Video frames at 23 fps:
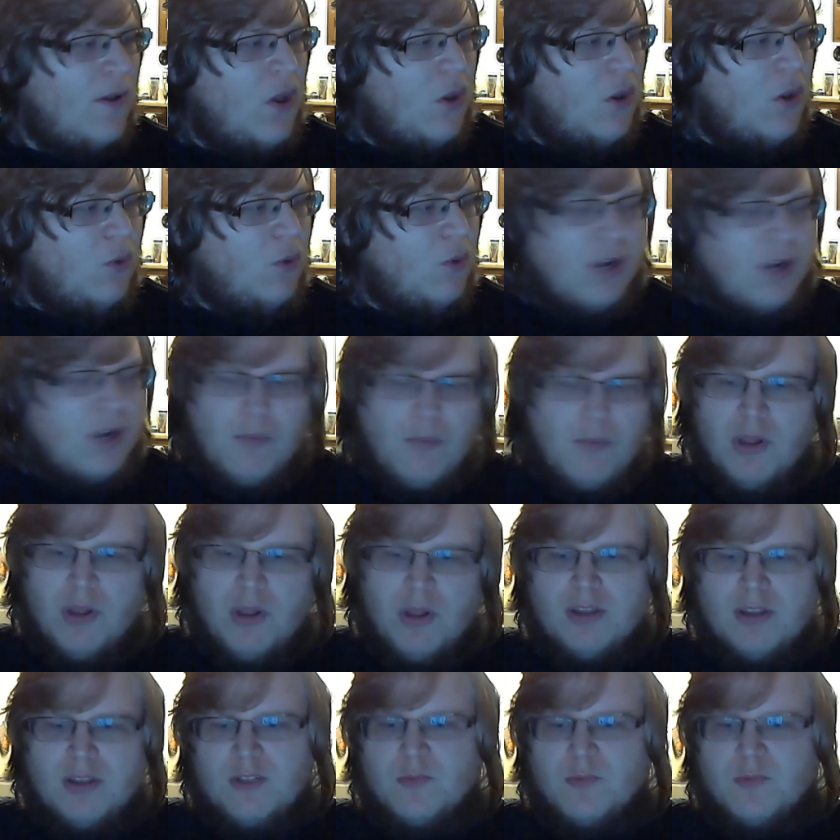when I built
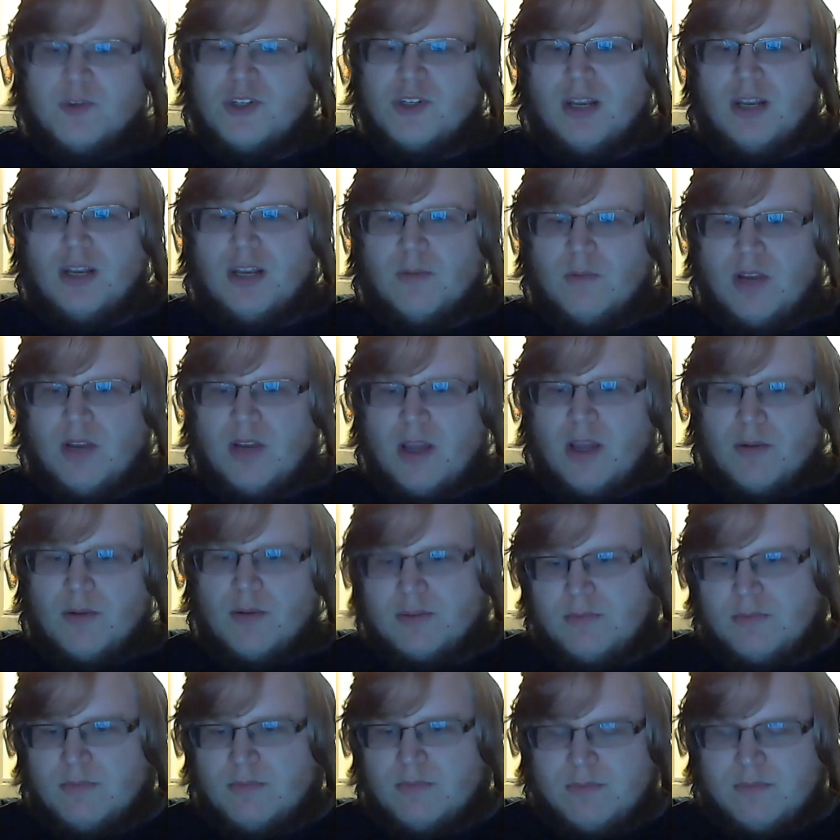this machine, when I
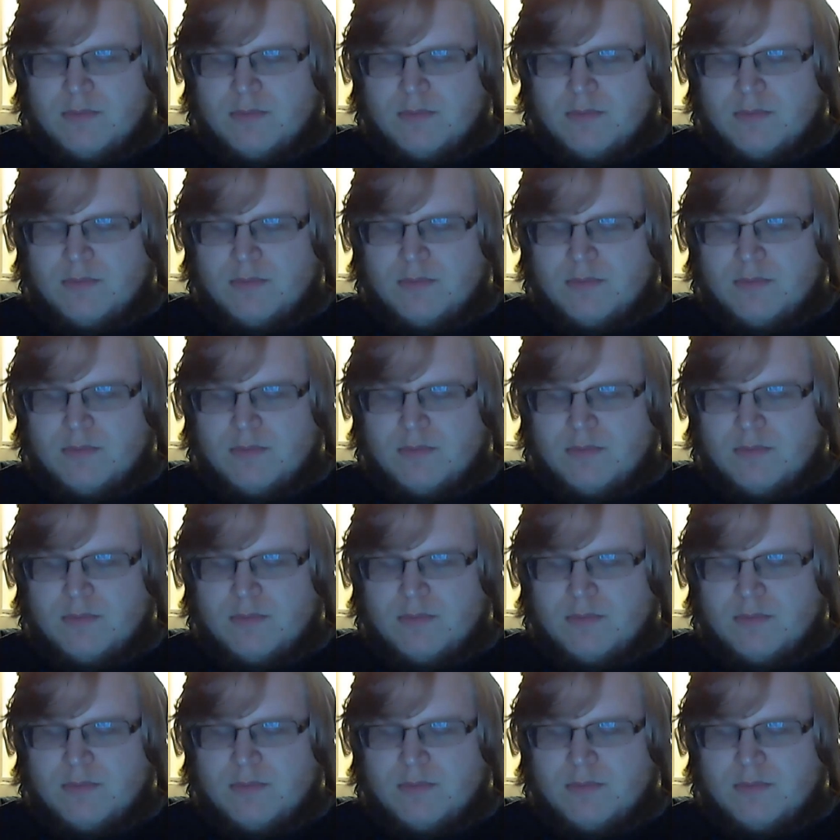was